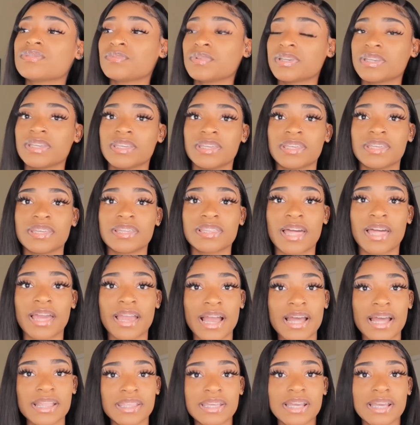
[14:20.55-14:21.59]
wig. Like,
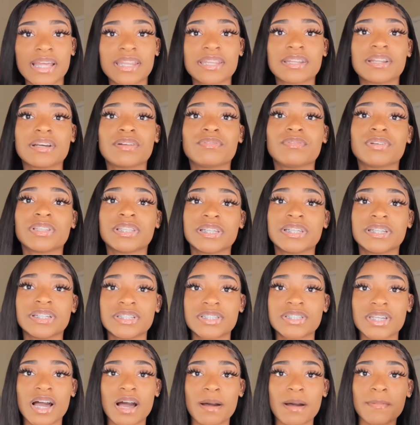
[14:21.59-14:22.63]
I think I did a really good
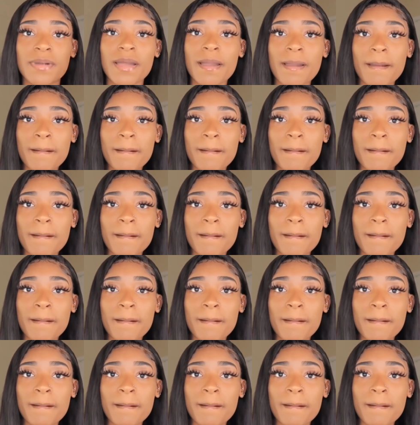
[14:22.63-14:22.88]
job.